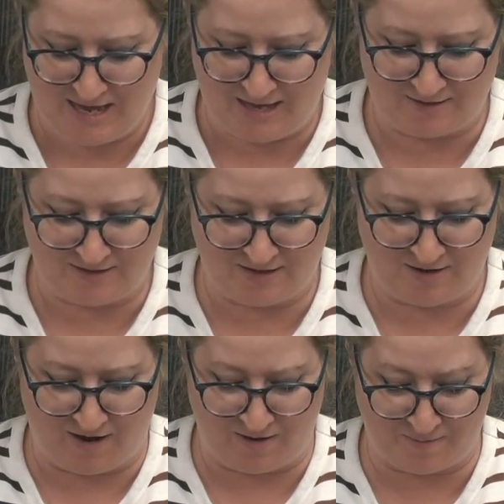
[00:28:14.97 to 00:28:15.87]
And
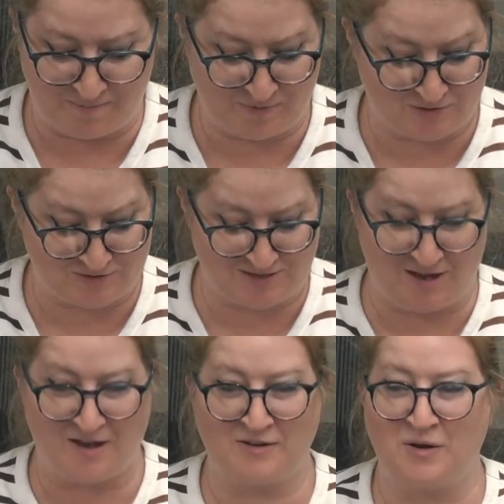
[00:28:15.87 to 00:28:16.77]
then just
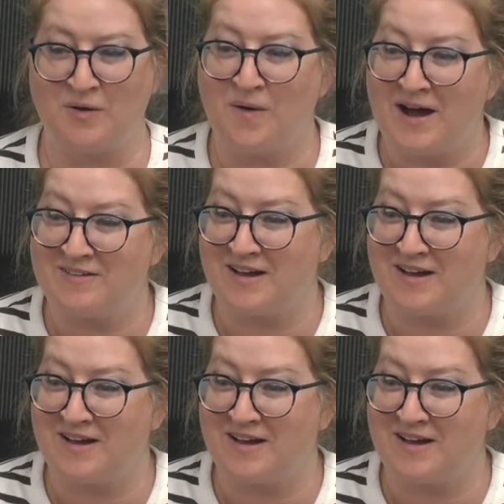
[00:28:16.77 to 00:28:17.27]
go out